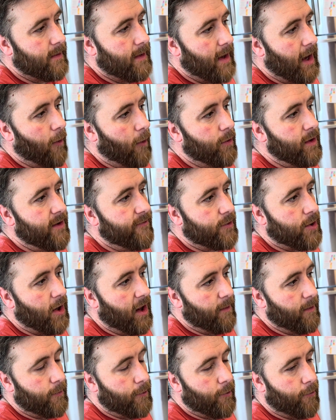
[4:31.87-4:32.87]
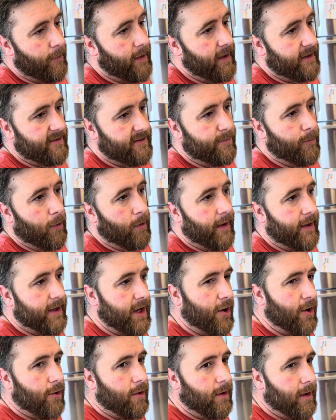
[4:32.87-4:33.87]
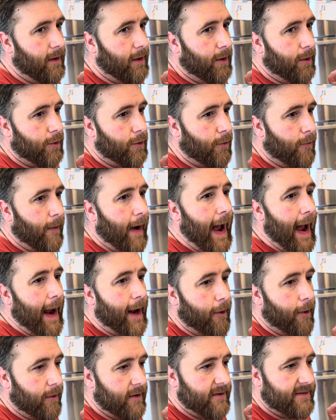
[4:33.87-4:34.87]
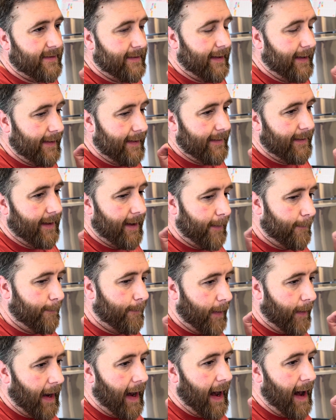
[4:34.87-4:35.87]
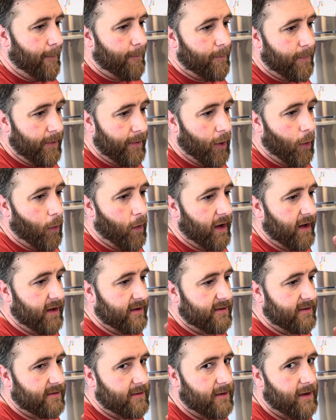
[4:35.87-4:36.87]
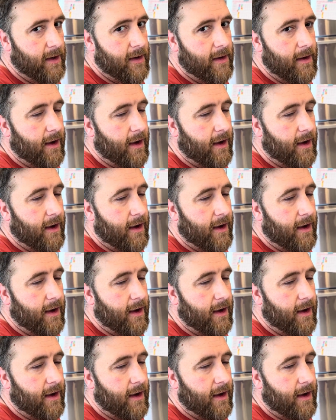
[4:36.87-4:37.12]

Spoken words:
I wouldn't even call them creaks, more like a little crack or a slight like pop noise